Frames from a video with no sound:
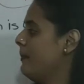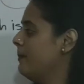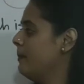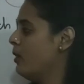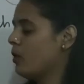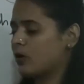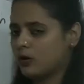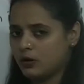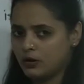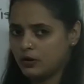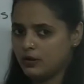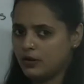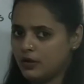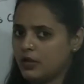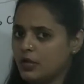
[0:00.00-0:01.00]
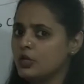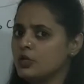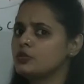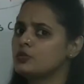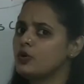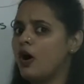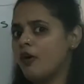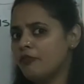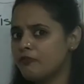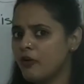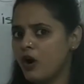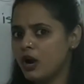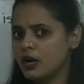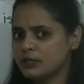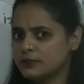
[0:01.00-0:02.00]
book. So of
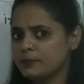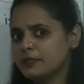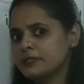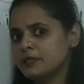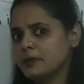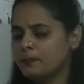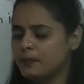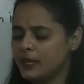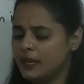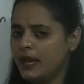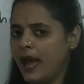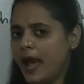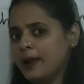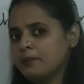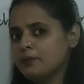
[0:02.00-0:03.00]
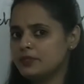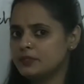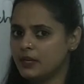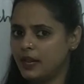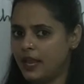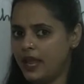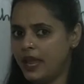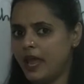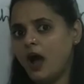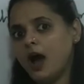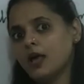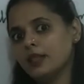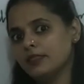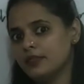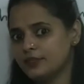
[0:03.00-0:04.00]
course Mr. B and Mr. A
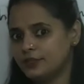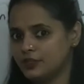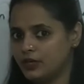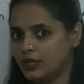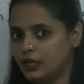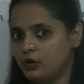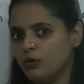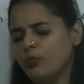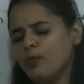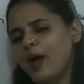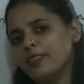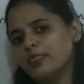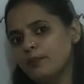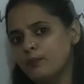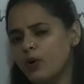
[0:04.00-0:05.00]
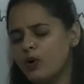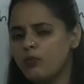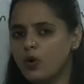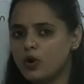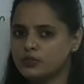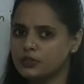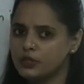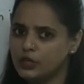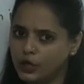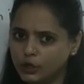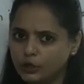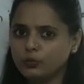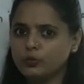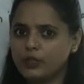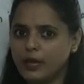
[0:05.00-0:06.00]
are in the study room and the book was
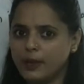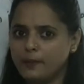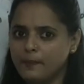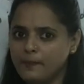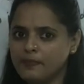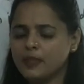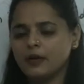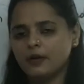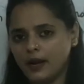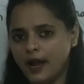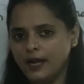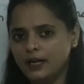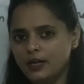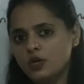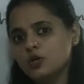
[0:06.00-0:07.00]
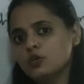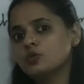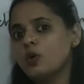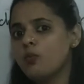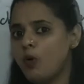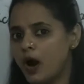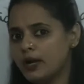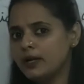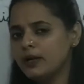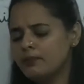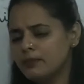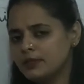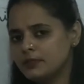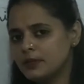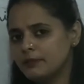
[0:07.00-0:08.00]
near to them, right? So what
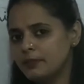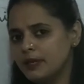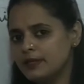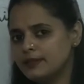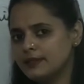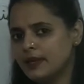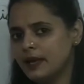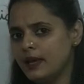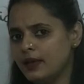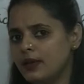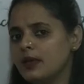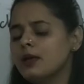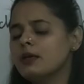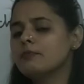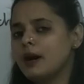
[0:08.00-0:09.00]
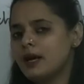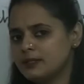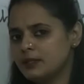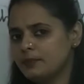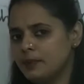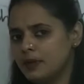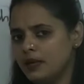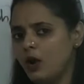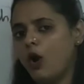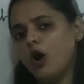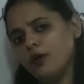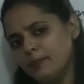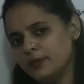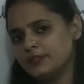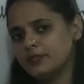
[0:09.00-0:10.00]
did Mr. B say? Master B
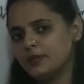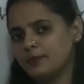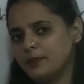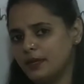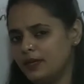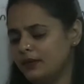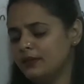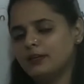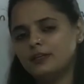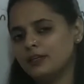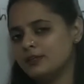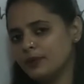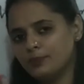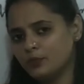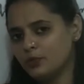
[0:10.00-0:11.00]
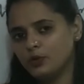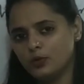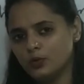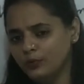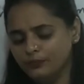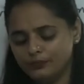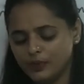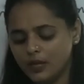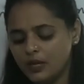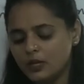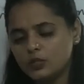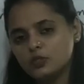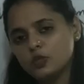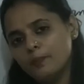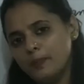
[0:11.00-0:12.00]
or Mr. B, it is up to you.
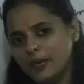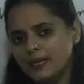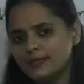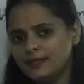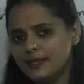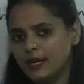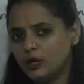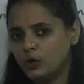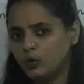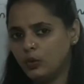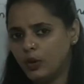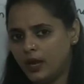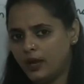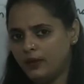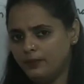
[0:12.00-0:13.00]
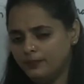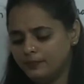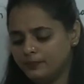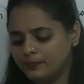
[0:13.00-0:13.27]
So B said to A